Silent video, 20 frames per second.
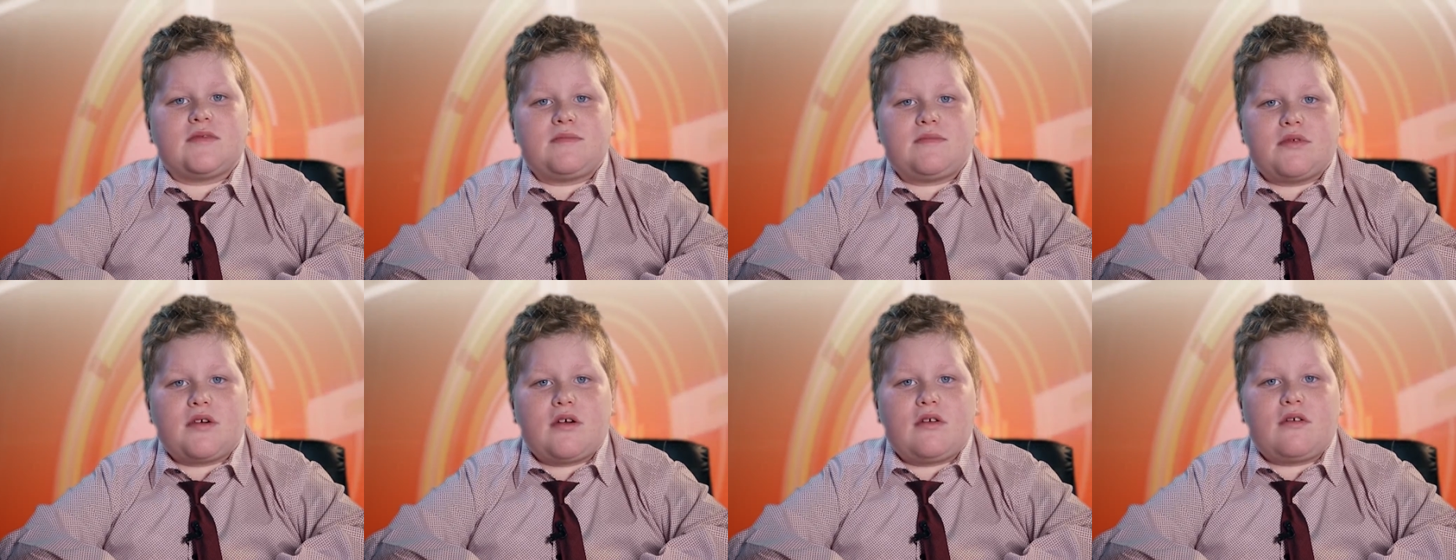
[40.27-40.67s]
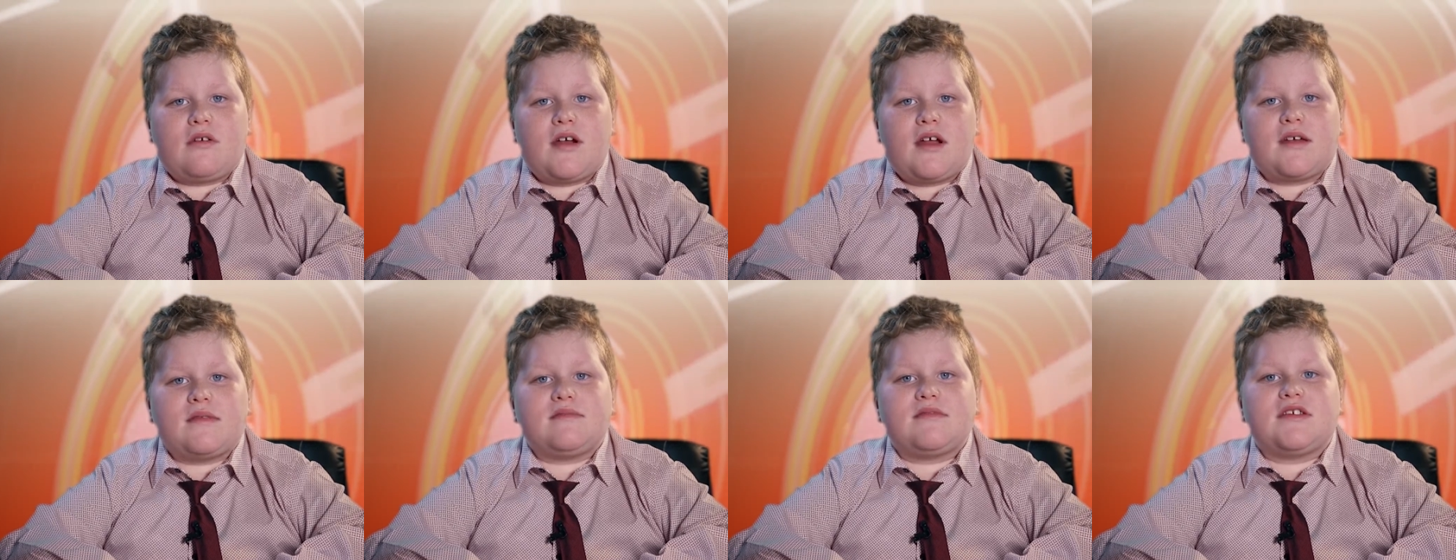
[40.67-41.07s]
and
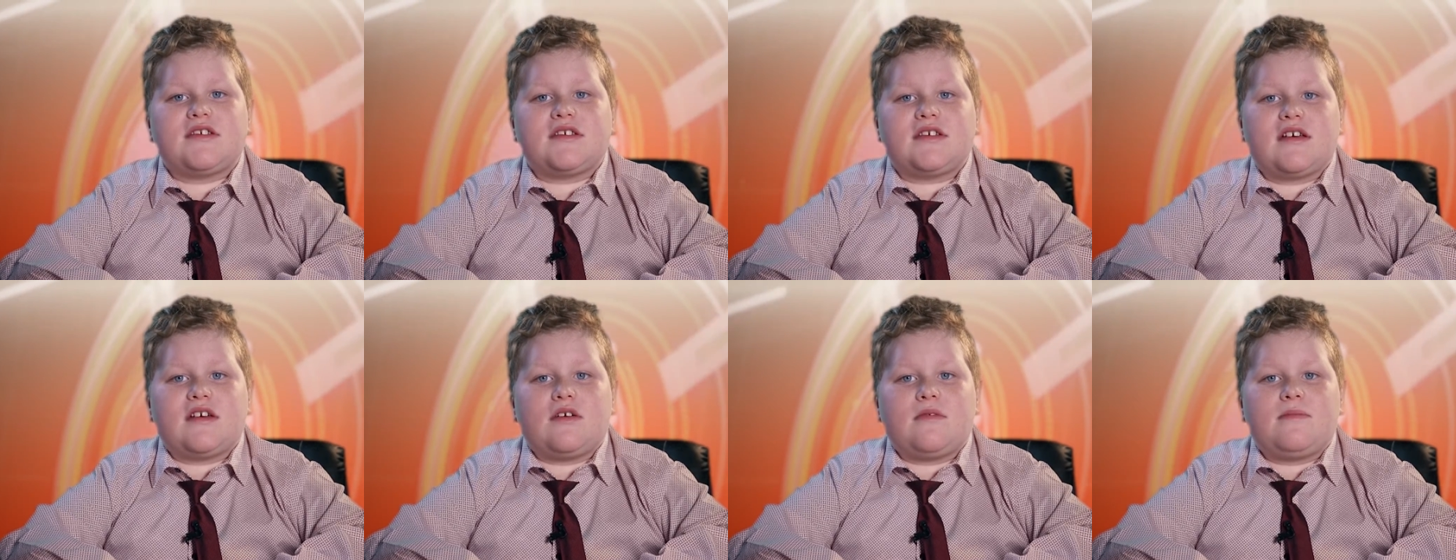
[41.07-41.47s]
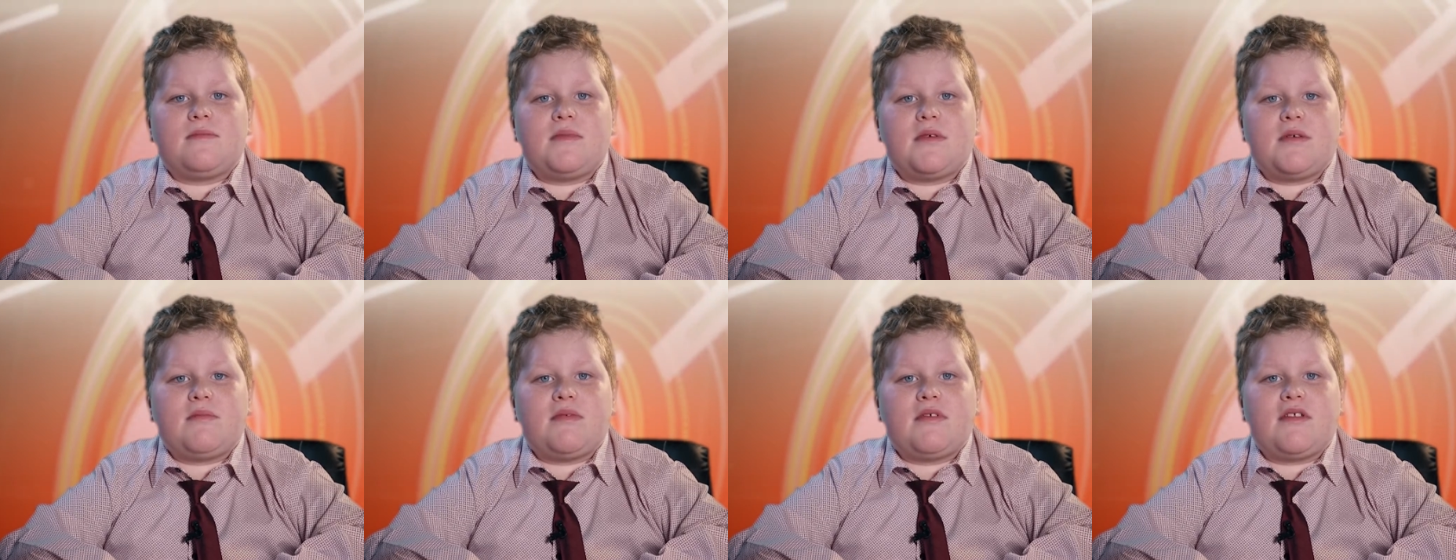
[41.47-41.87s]
programs to
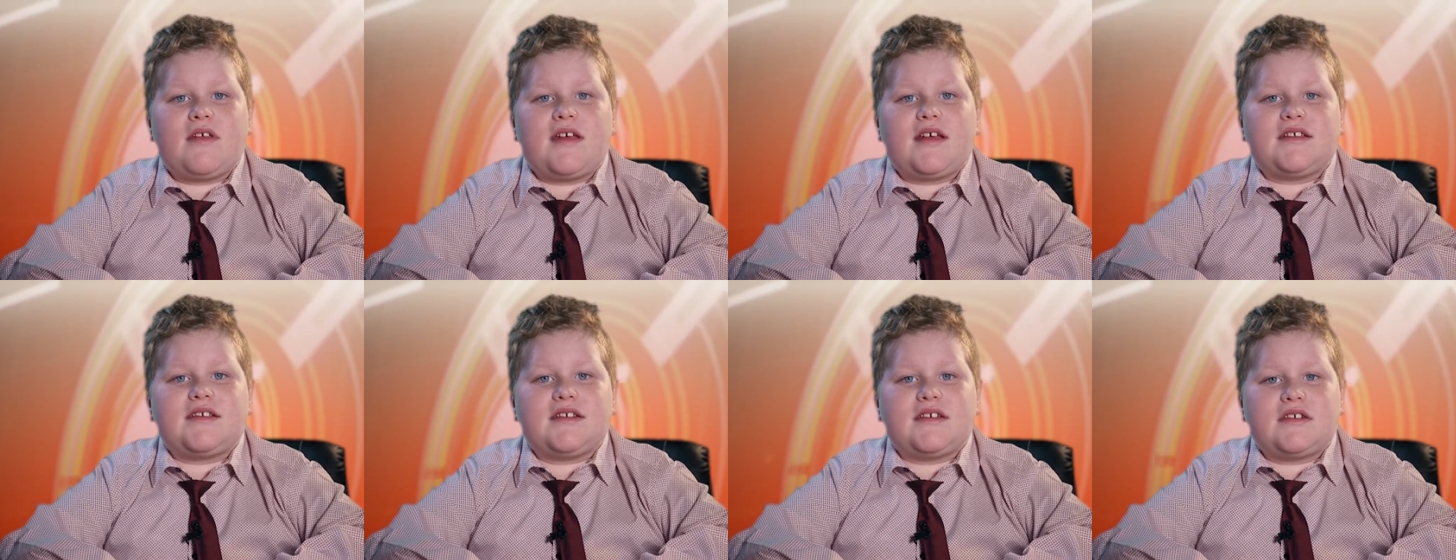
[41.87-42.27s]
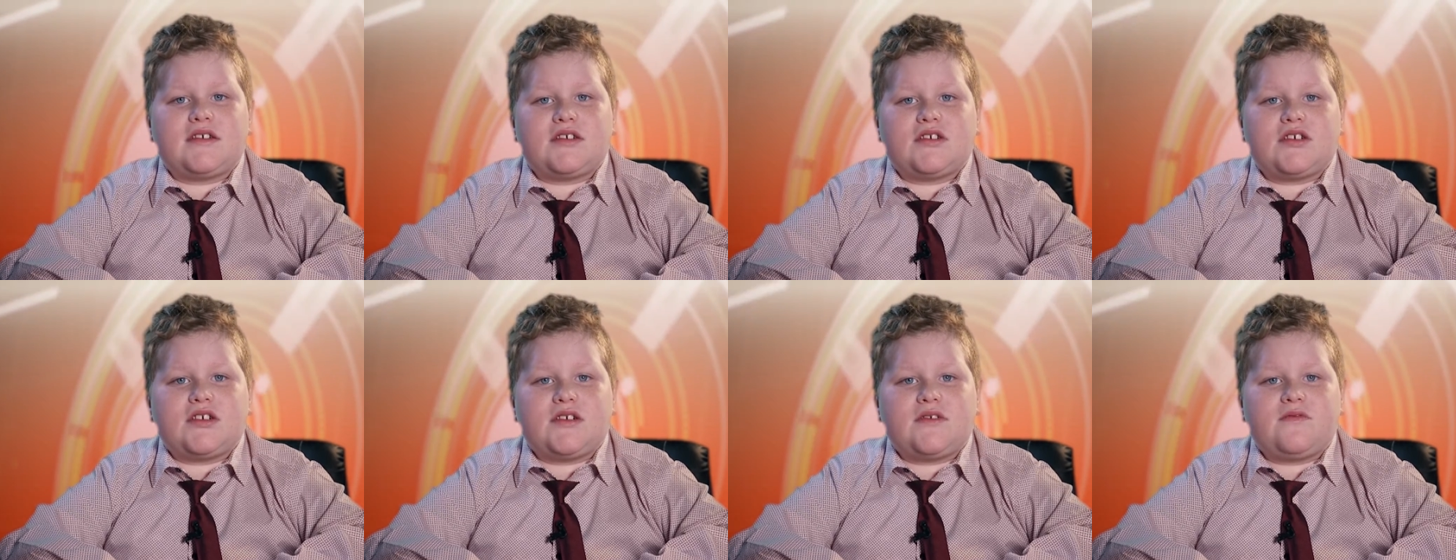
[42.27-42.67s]
help people like
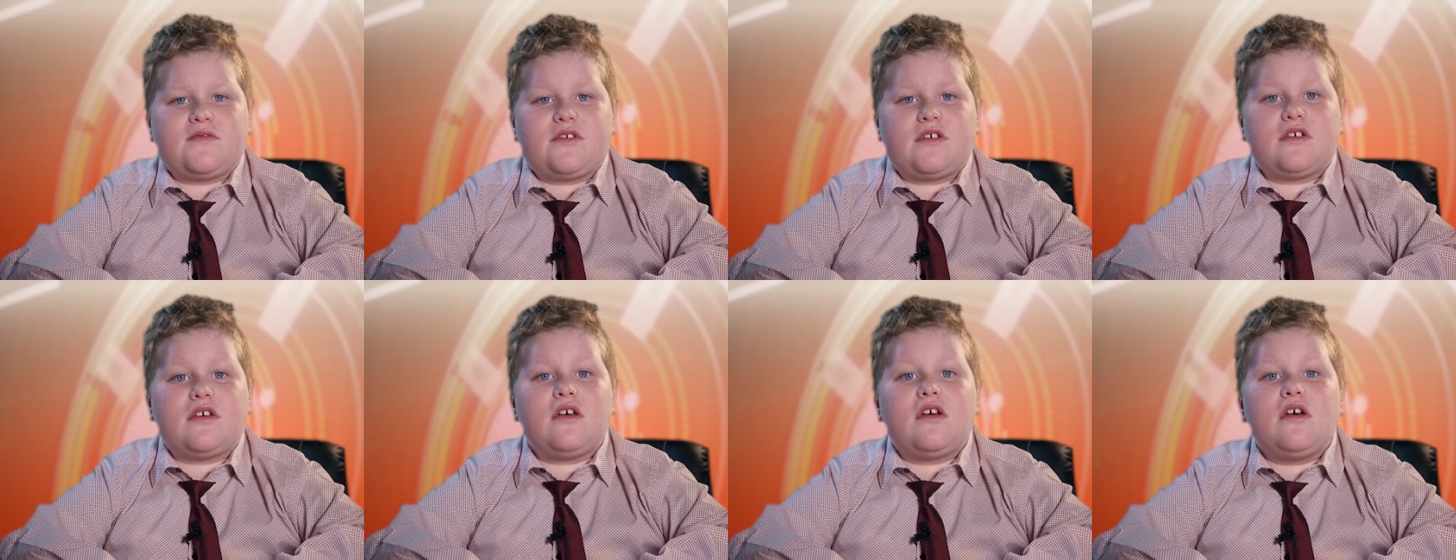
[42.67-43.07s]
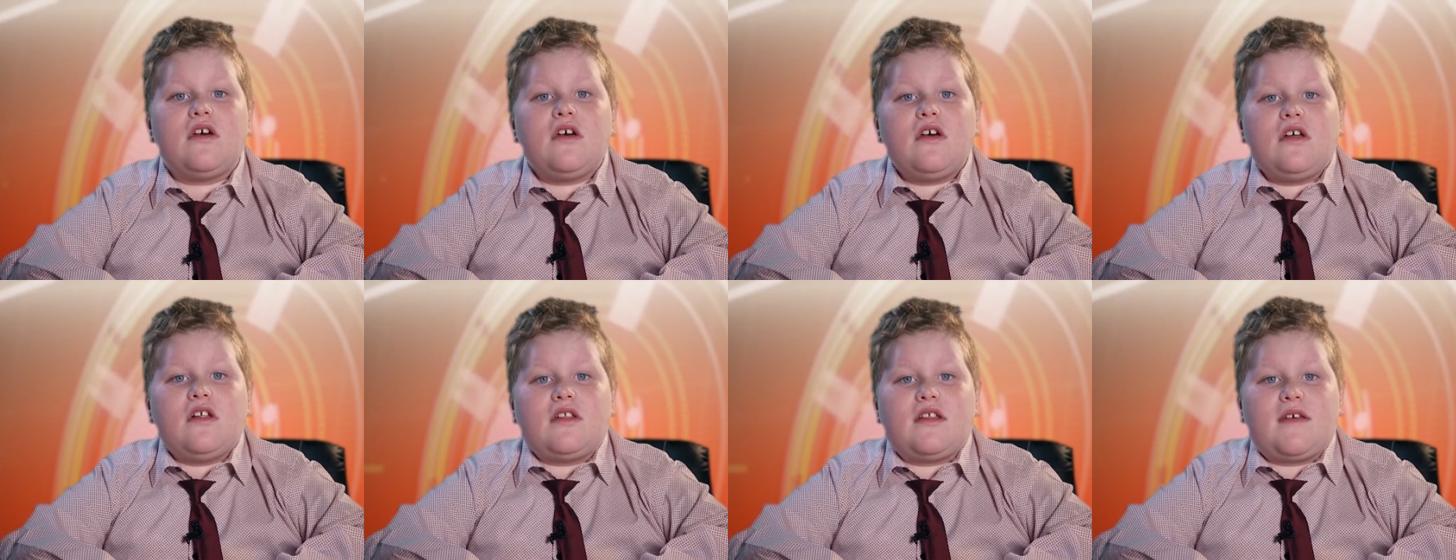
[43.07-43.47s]
Dan and Jennifer
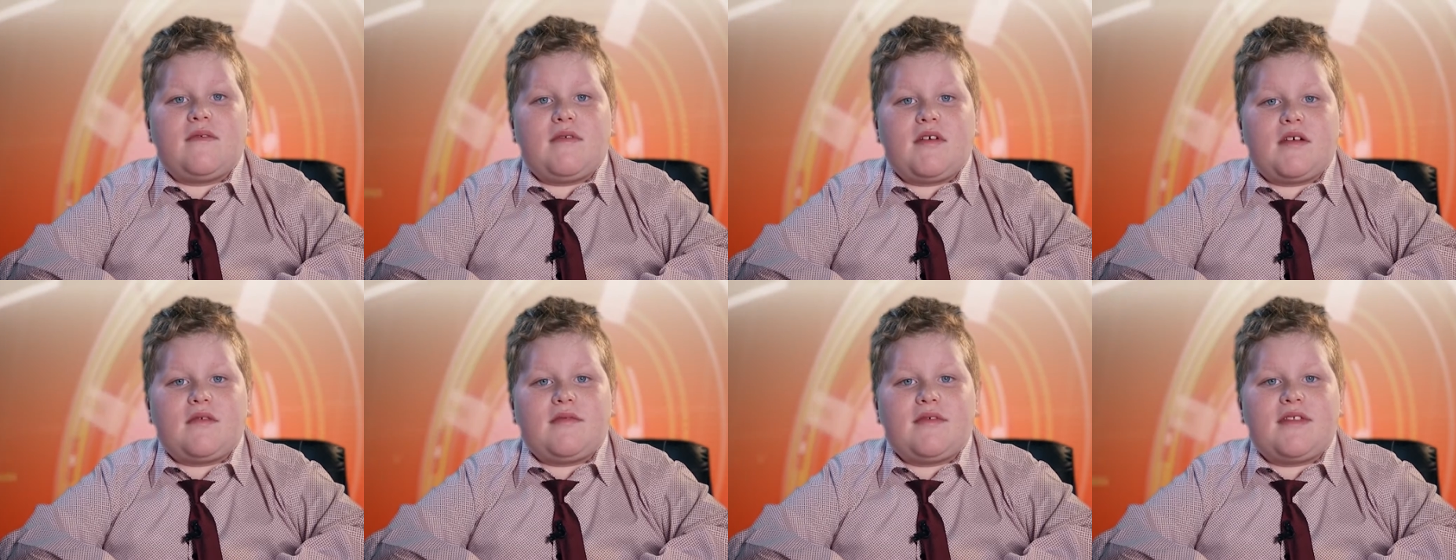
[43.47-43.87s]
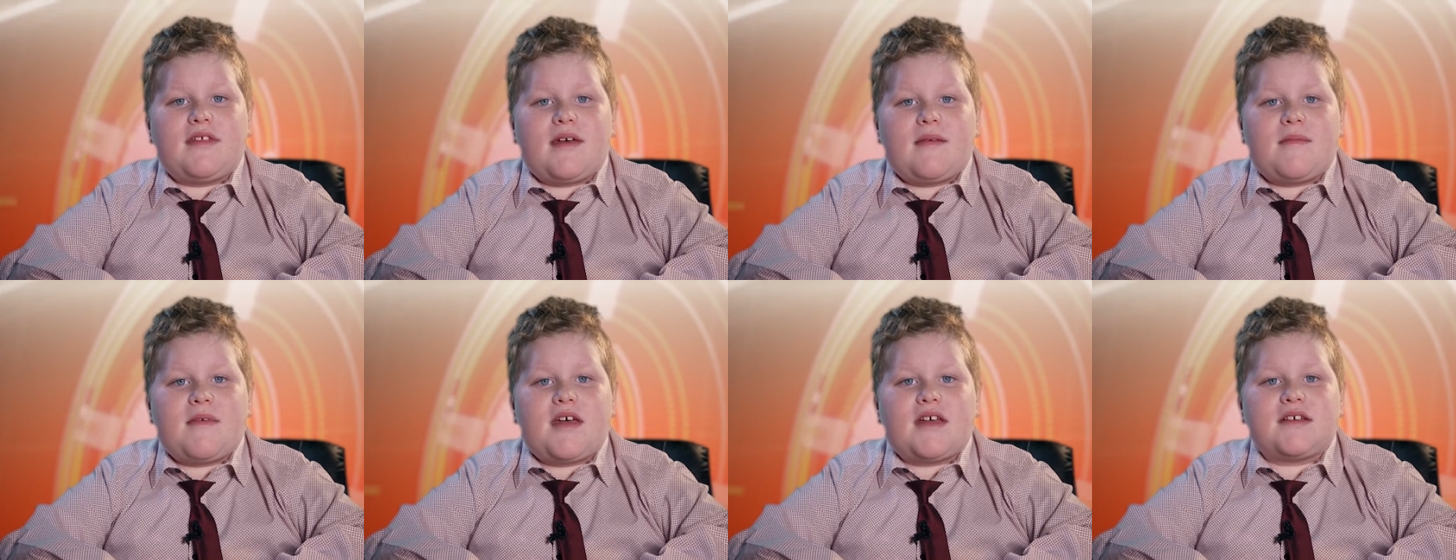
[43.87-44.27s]
living with
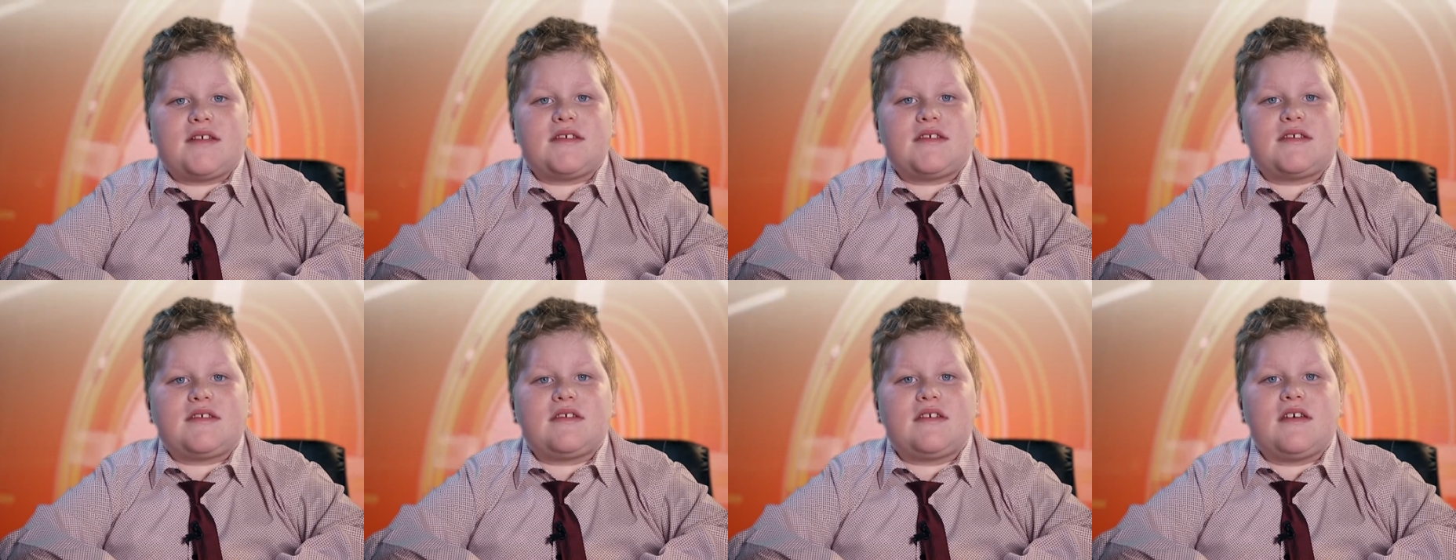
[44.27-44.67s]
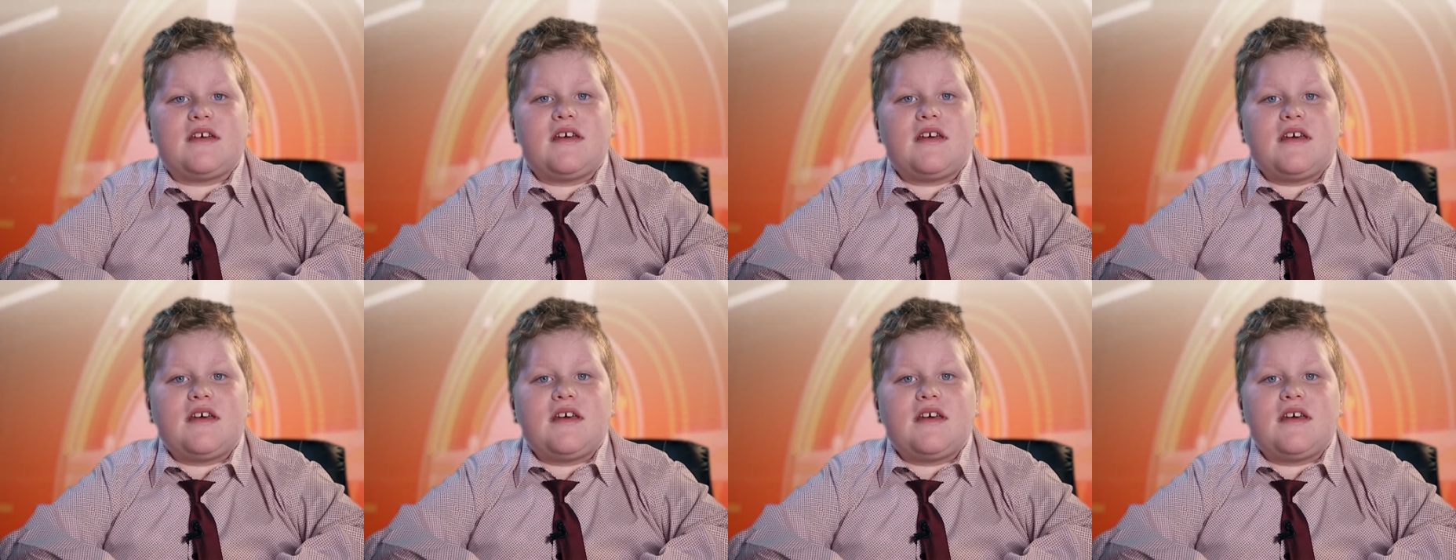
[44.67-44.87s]
MS.